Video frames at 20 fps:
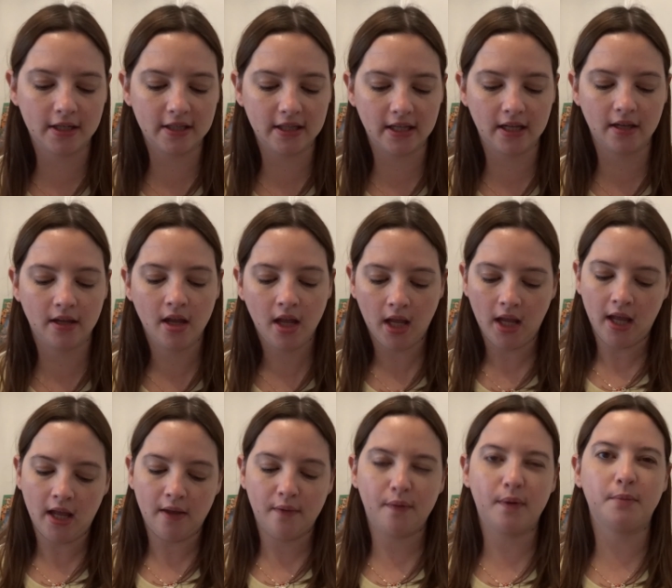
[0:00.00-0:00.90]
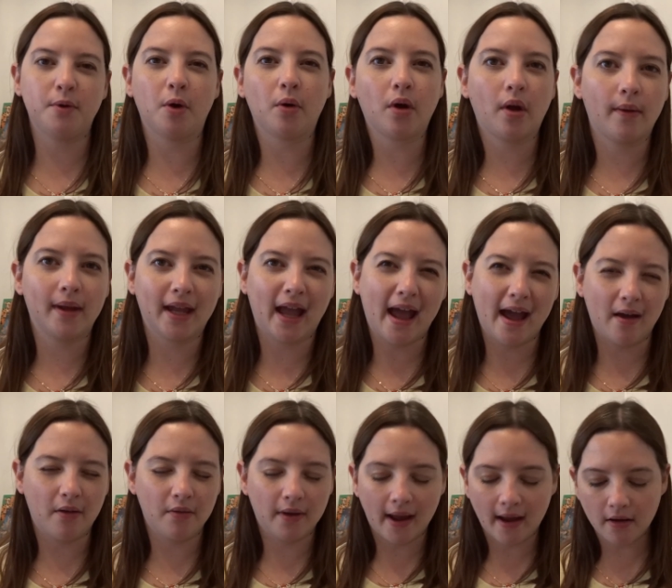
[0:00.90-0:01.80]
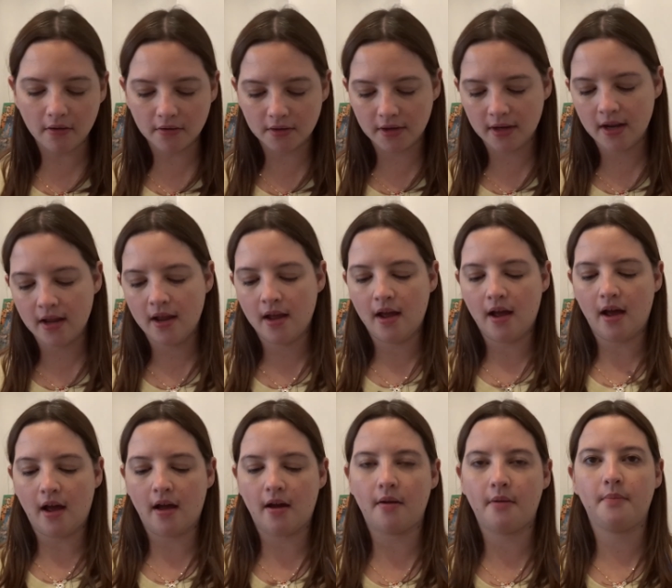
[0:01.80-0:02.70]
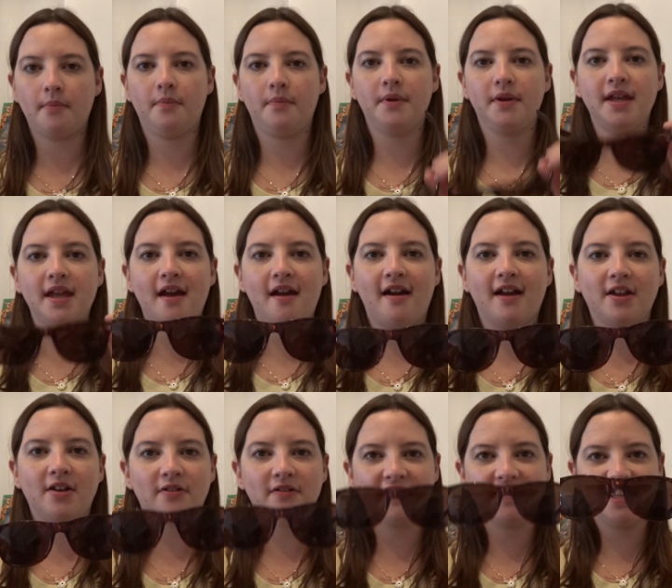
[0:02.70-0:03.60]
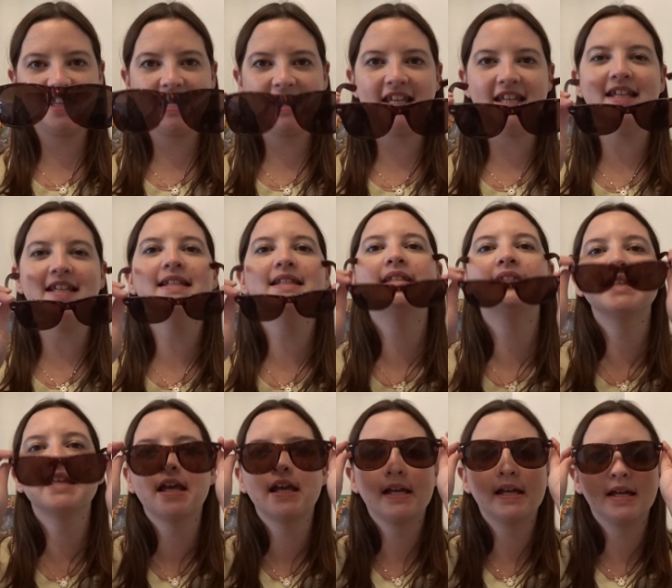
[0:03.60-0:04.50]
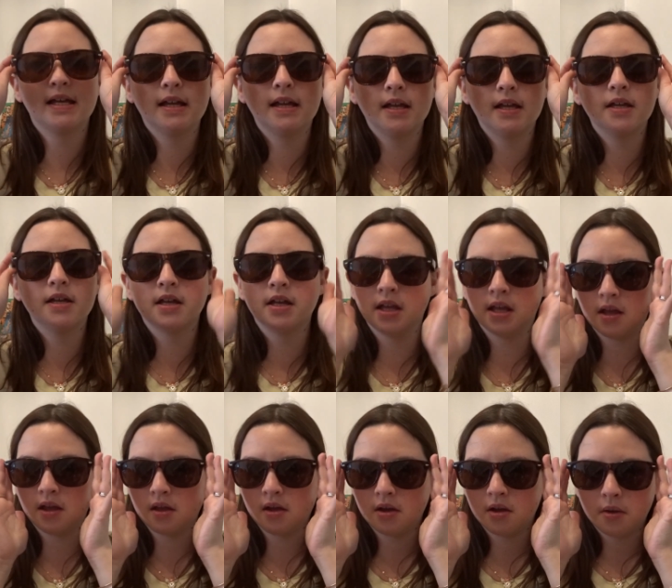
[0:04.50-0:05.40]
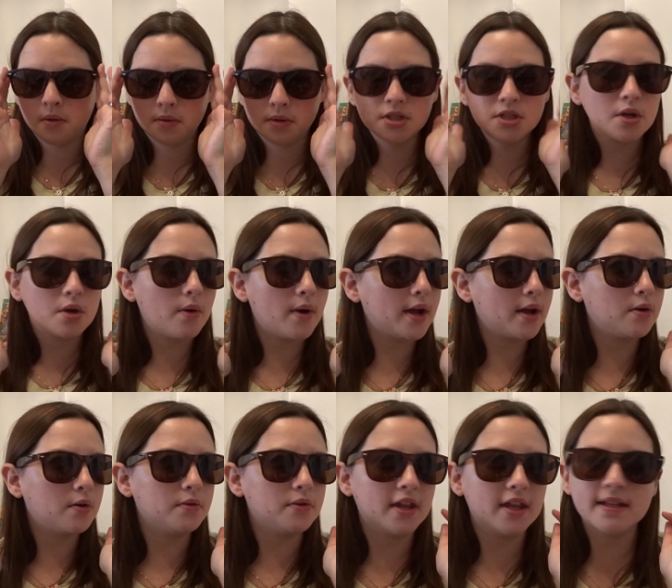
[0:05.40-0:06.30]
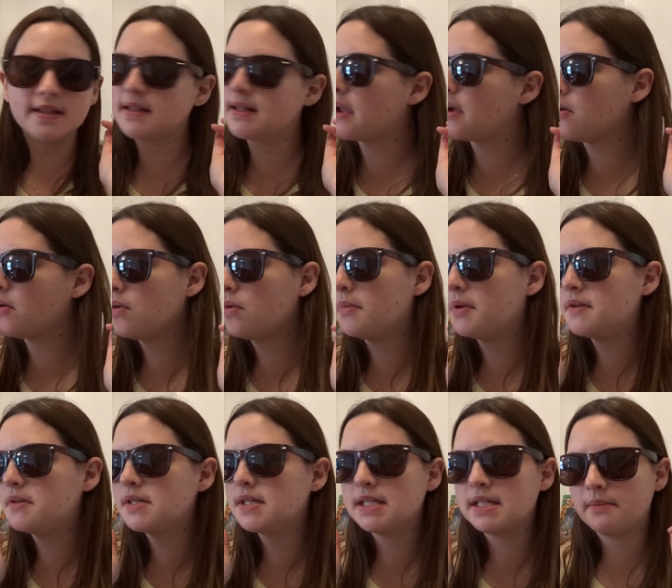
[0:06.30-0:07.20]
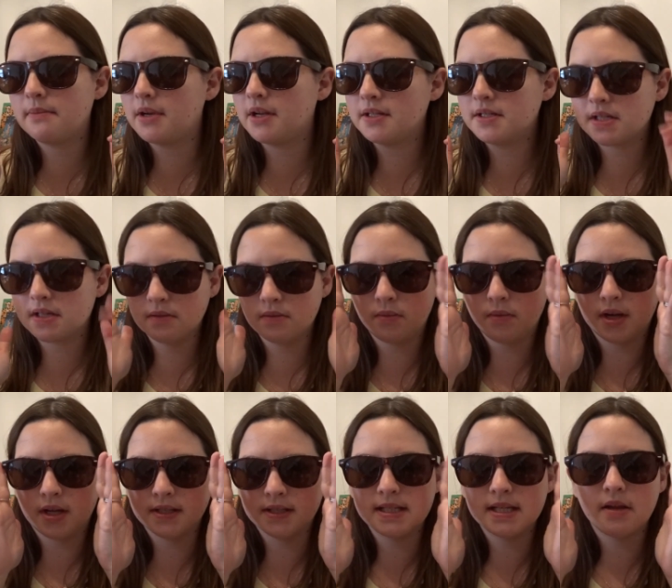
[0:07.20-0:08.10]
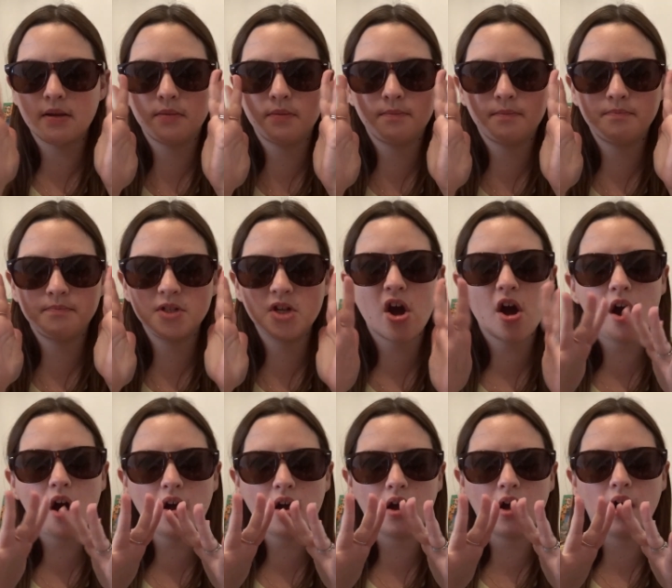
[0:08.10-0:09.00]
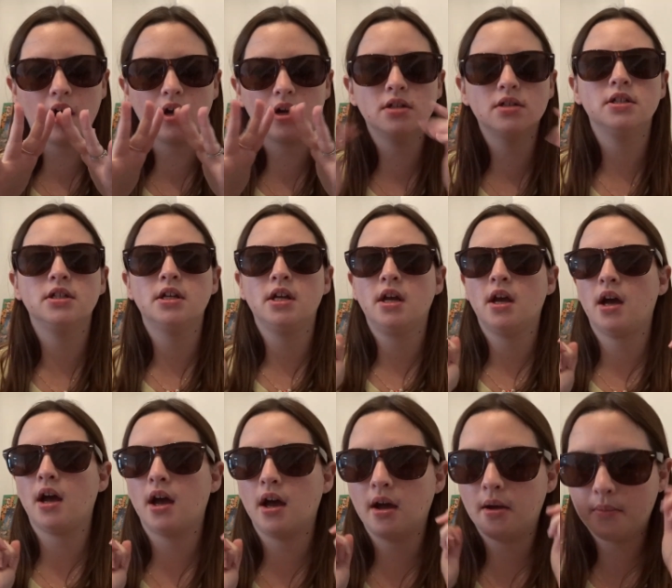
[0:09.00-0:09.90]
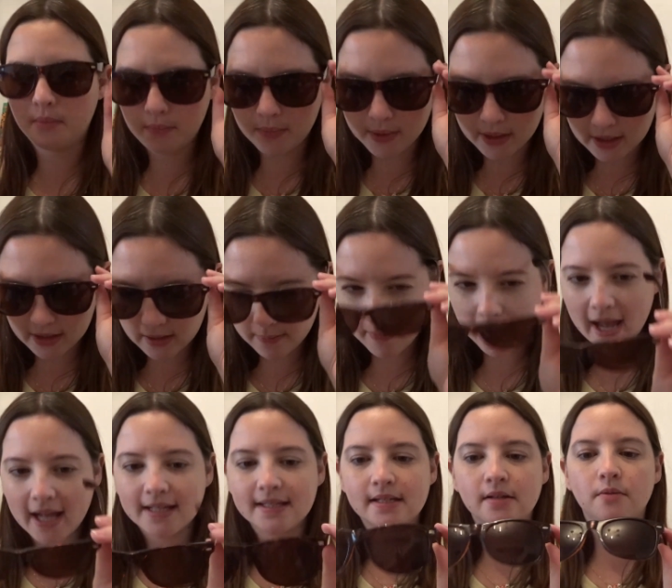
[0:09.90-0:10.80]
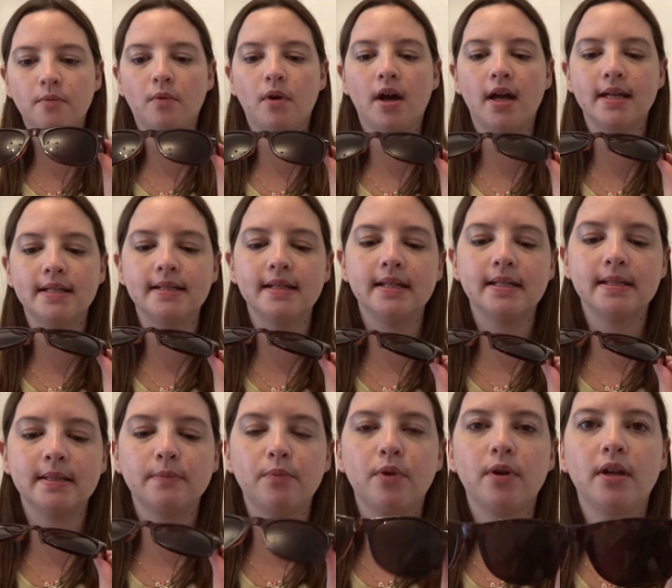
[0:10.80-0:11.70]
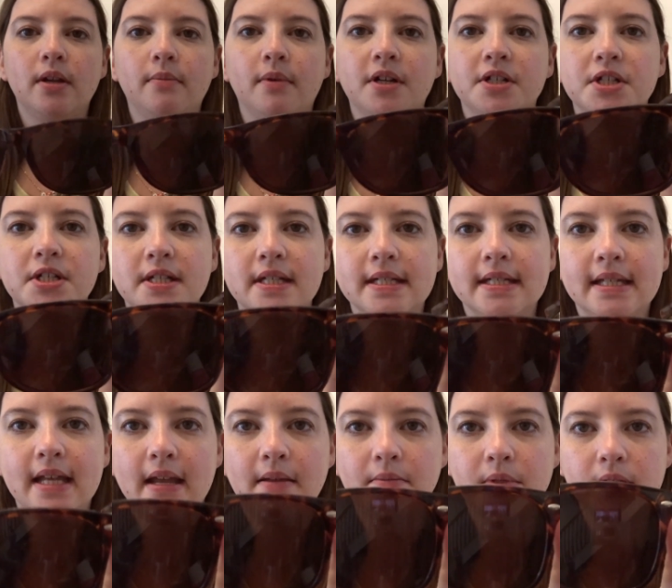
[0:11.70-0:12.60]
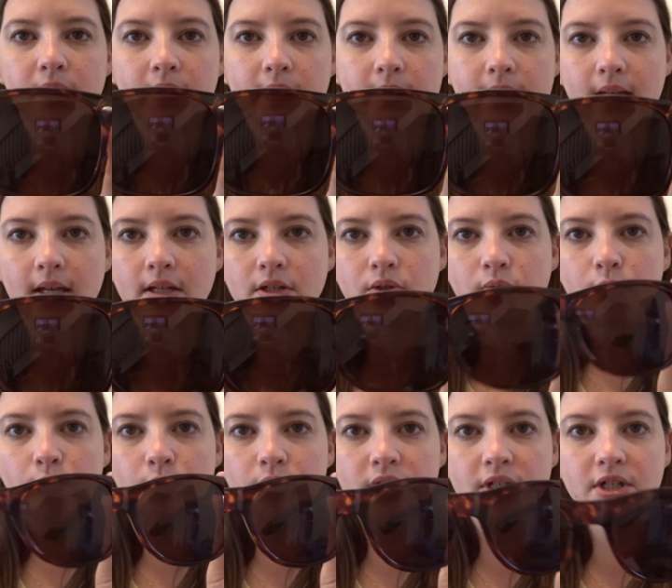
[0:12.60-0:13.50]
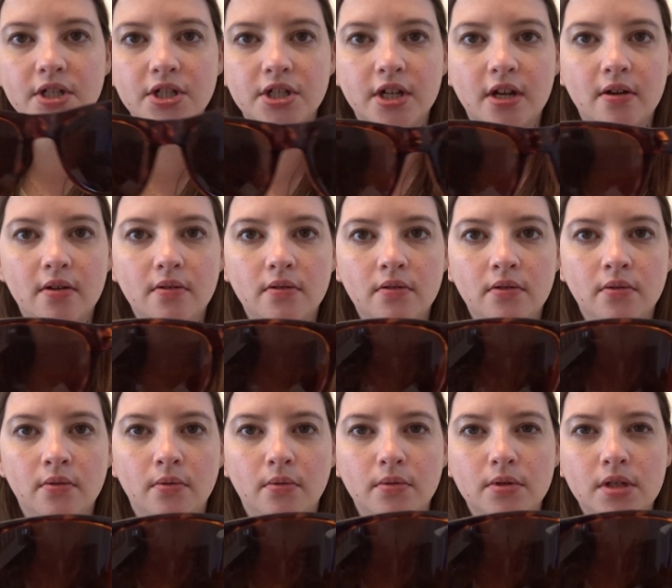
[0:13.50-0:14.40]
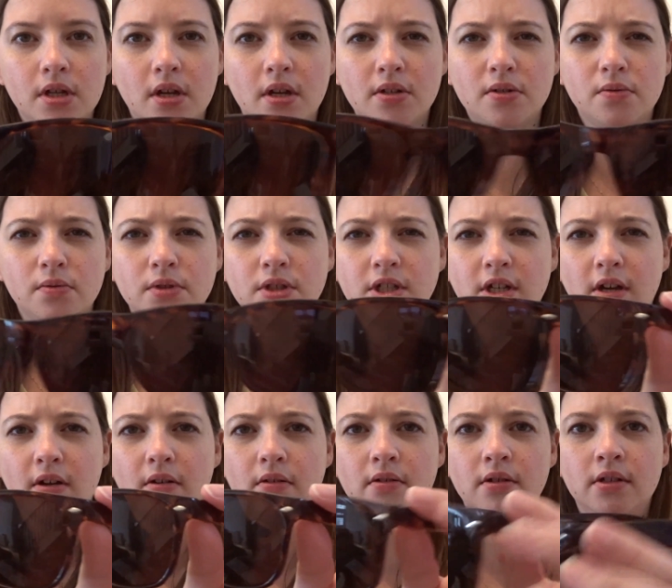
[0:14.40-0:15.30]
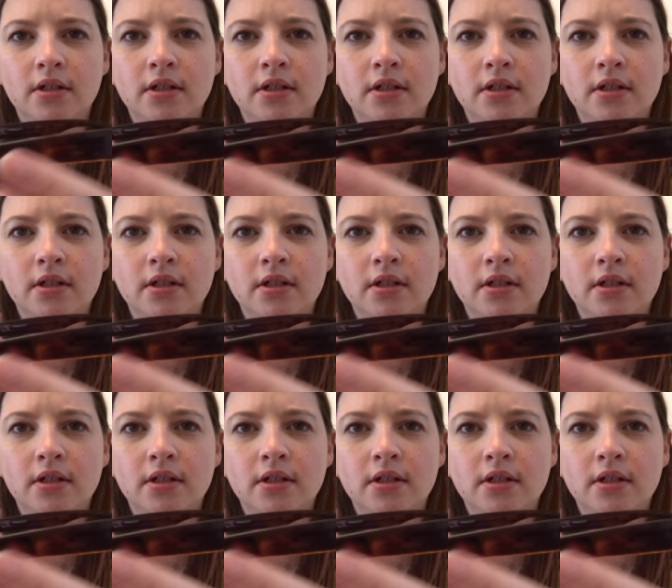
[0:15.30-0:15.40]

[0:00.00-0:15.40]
of thing if I'm not going out out. Um, but yeah, I got these, which are quite cool. They're, they're almost similar to the ones, they're darker, um, but the pattern wise it's pretty much the same, so it's like tortoise shell, turtle shell.